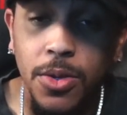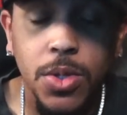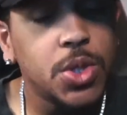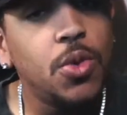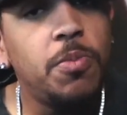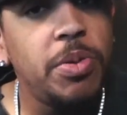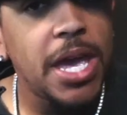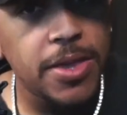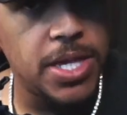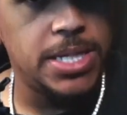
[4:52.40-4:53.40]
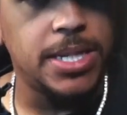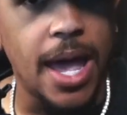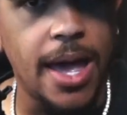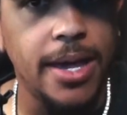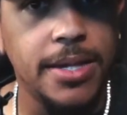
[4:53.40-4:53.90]
to be this
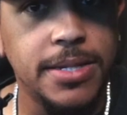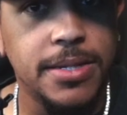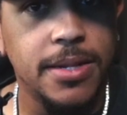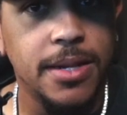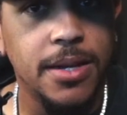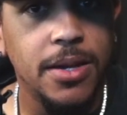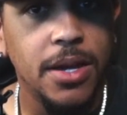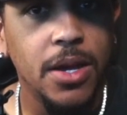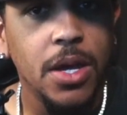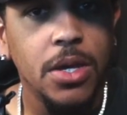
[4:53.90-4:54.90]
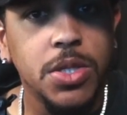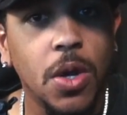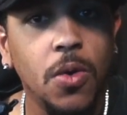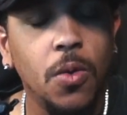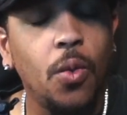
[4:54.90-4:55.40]
size.
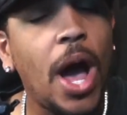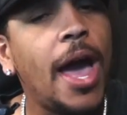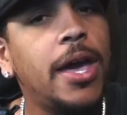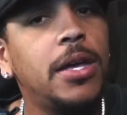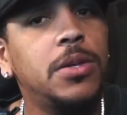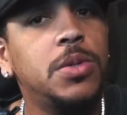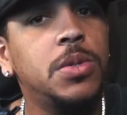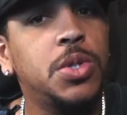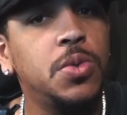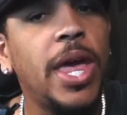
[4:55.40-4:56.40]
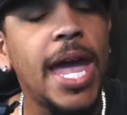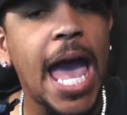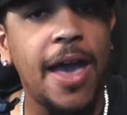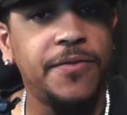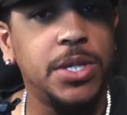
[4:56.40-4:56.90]
So why do they
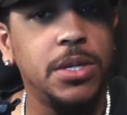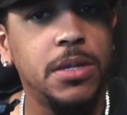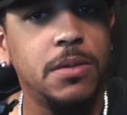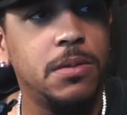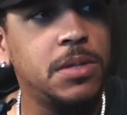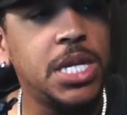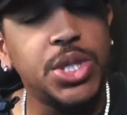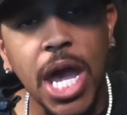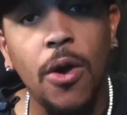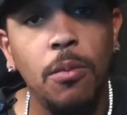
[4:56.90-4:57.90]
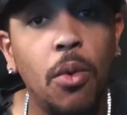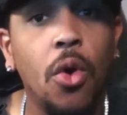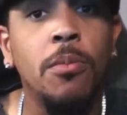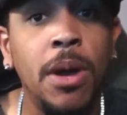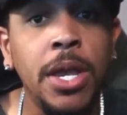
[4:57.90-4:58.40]
have to dish out
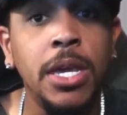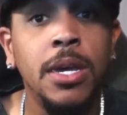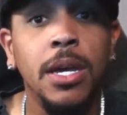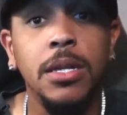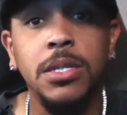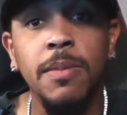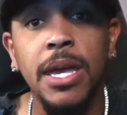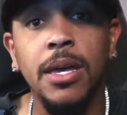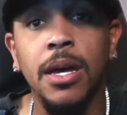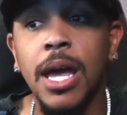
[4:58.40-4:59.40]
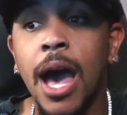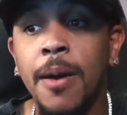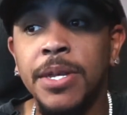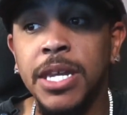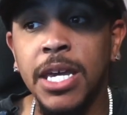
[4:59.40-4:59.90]
more money to make
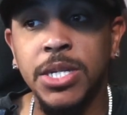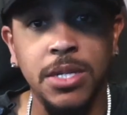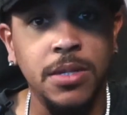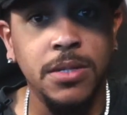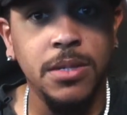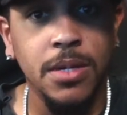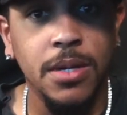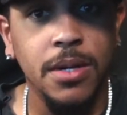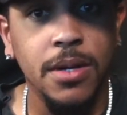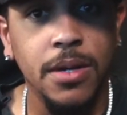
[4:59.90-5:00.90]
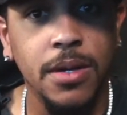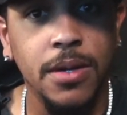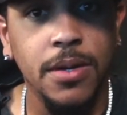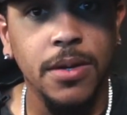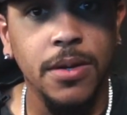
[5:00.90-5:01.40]
accommodations
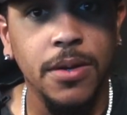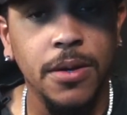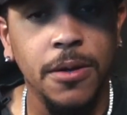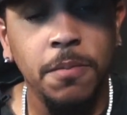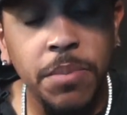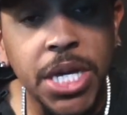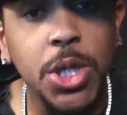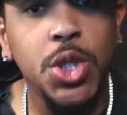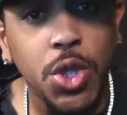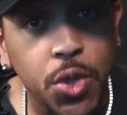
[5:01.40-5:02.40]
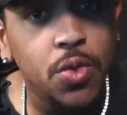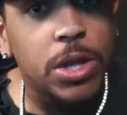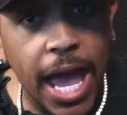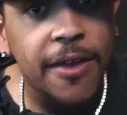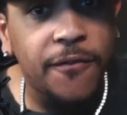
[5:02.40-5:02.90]
because you
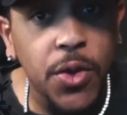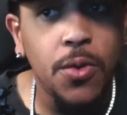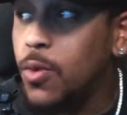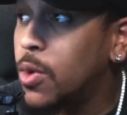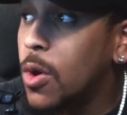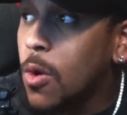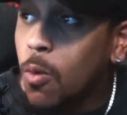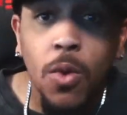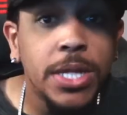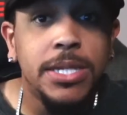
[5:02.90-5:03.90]
like food. Once